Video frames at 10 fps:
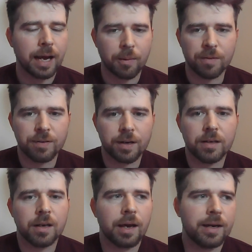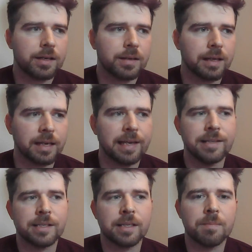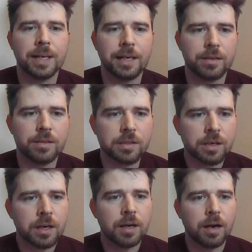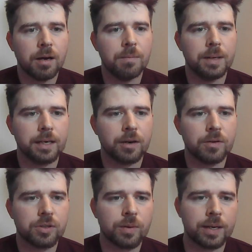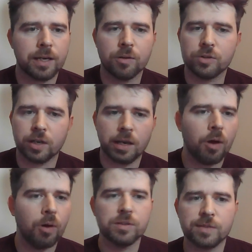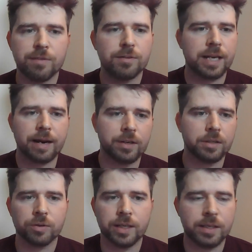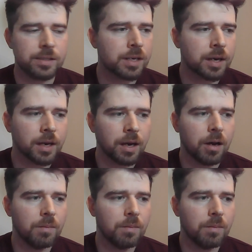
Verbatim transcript: However, like, it is in the millions. It goes to loads of different territories.